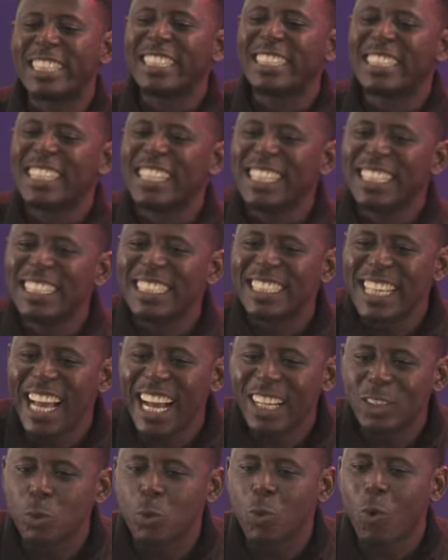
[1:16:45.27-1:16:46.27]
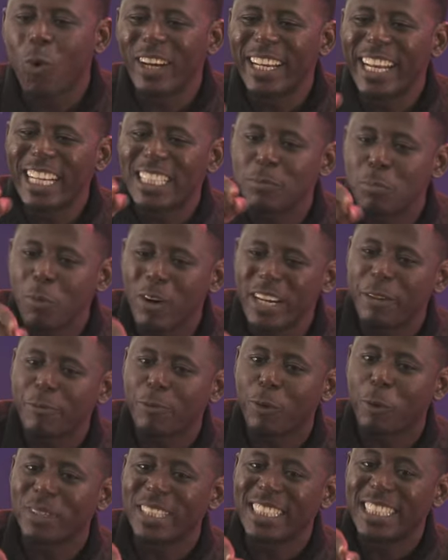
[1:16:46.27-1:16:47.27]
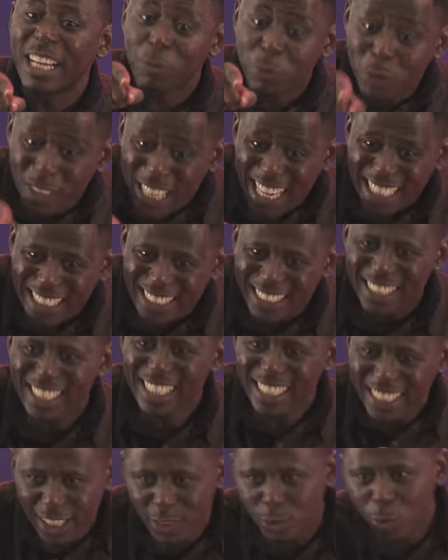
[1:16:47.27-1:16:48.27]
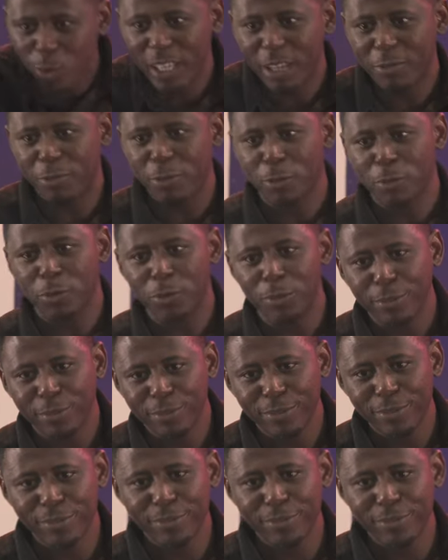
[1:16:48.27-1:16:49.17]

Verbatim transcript: is easier to collect money from the devil's hand than to collect from you.